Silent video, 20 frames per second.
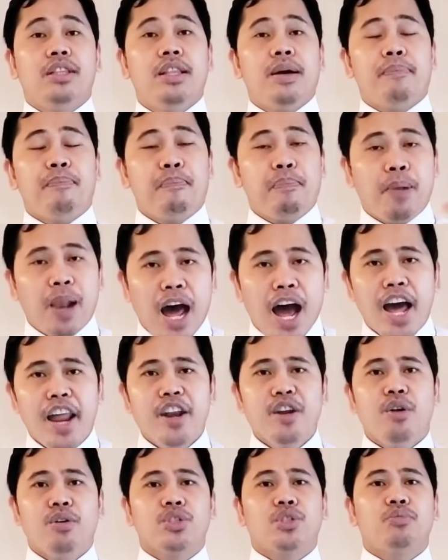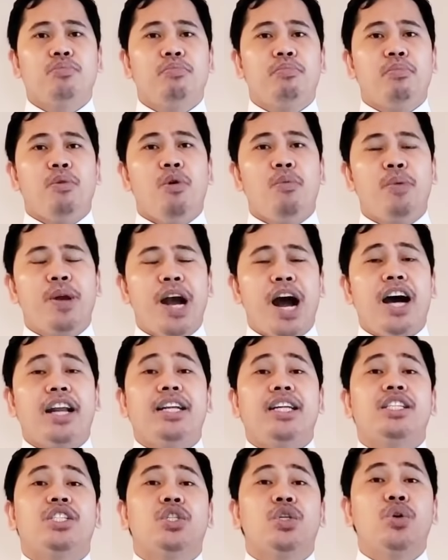the plan of, of God
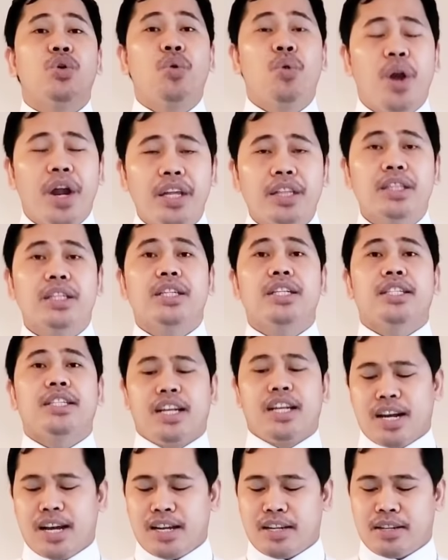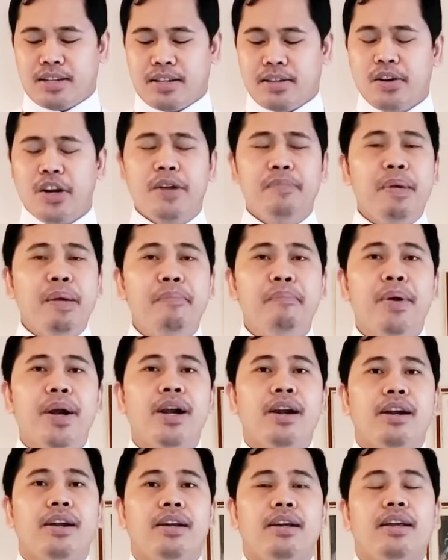is greater than us.
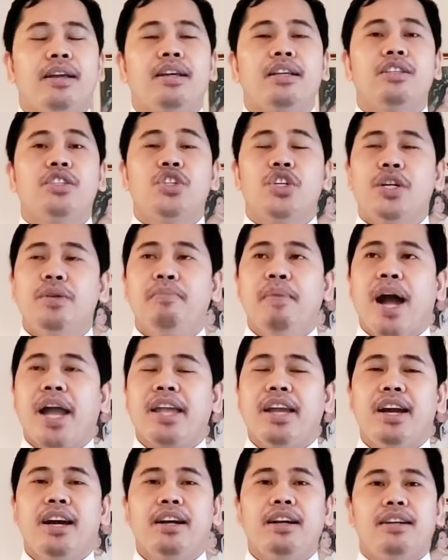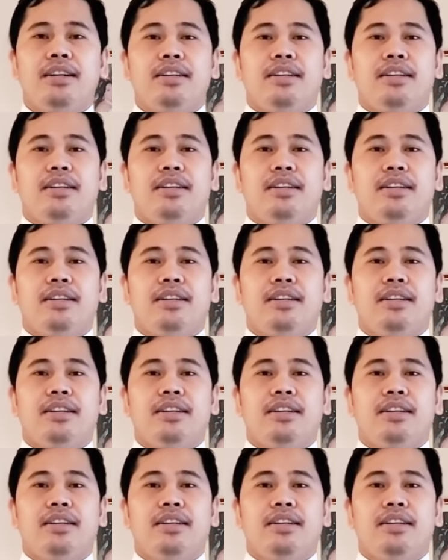Remember Jeremiah?